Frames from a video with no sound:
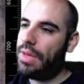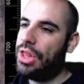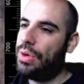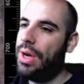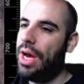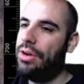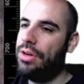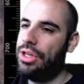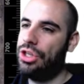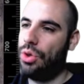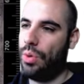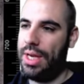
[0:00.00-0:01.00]

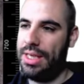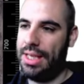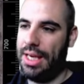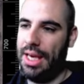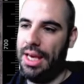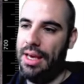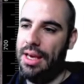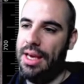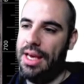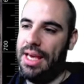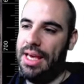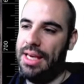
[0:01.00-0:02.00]
320
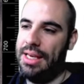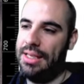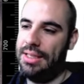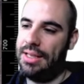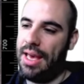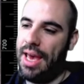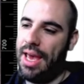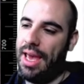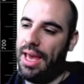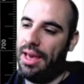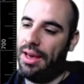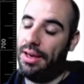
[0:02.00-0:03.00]
is
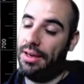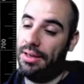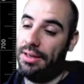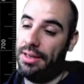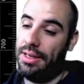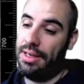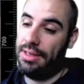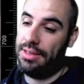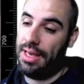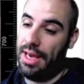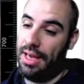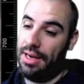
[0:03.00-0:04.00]
a uh, is
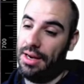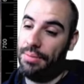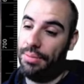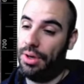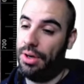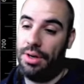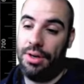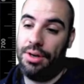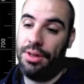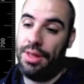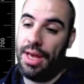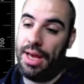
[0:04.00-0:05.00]
a number
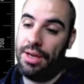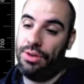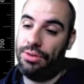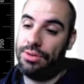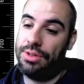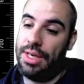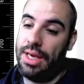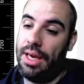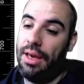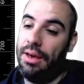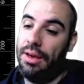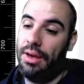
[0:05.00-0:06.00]
that you'll
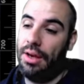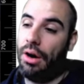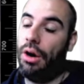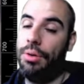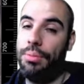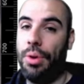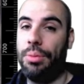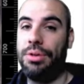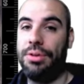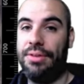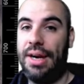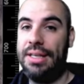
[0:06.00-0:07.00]
see on mobile
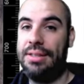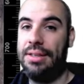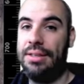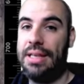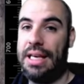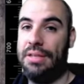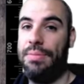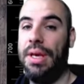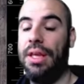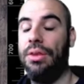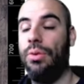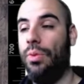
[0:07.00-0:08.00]
devices as
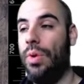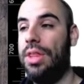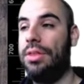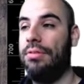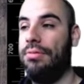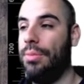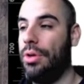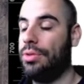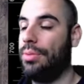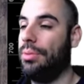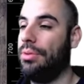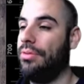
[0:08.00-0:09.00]
being the width of most
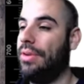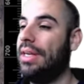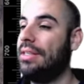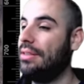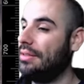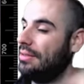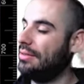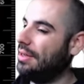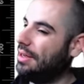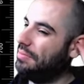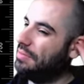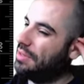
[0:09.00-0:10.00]
mobile devices. Um,